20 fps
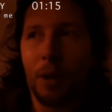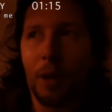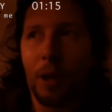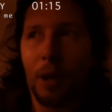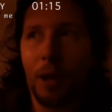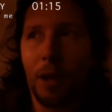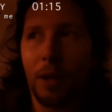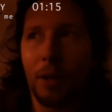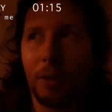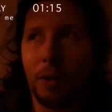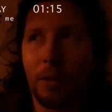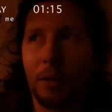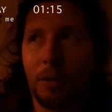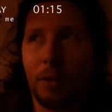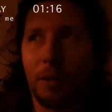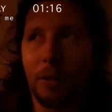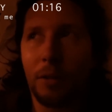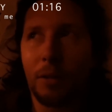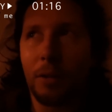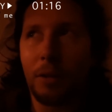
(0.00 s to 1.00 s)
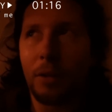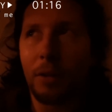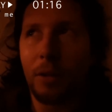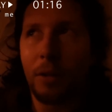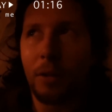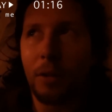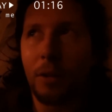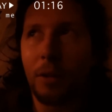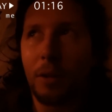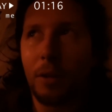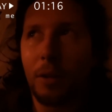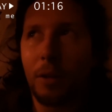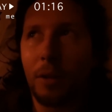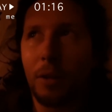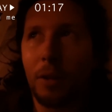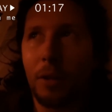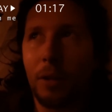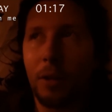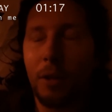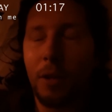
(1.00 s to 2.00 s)
And
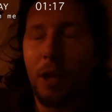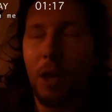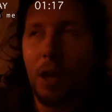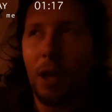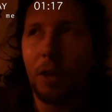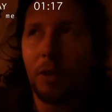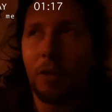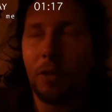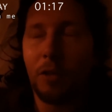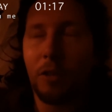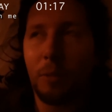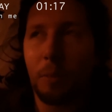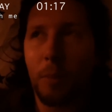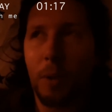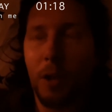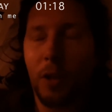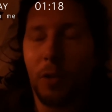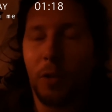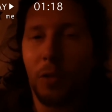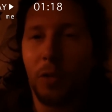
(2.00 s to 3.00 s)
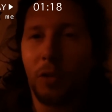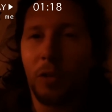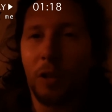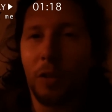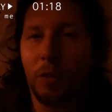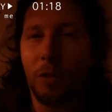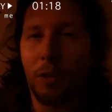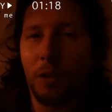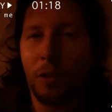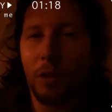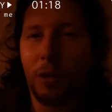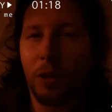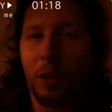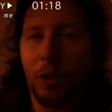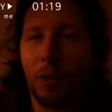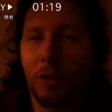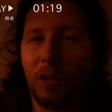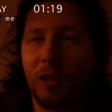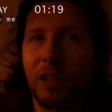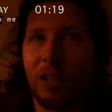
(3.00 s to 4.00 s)
yeah, it's just personal stuff, so I'm not going to get
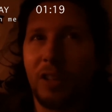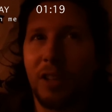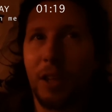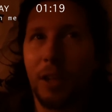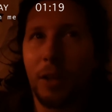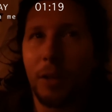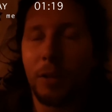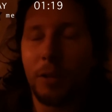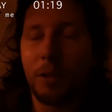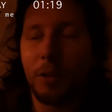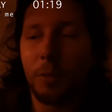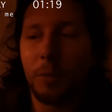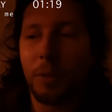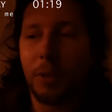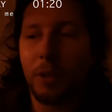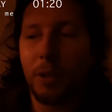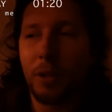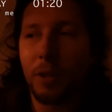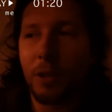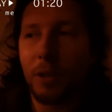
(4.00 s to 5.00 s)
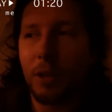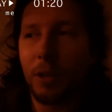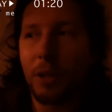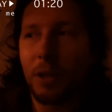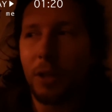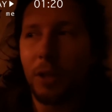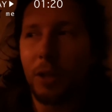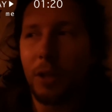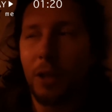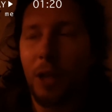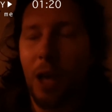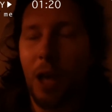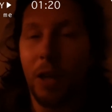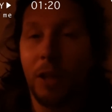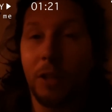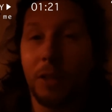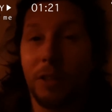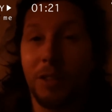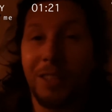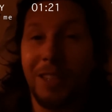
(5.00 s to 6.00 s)
into details, but I
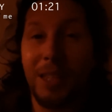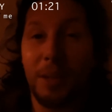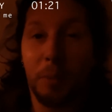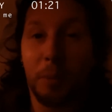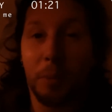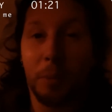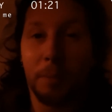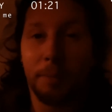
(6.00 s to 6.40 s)
couldn't sleep.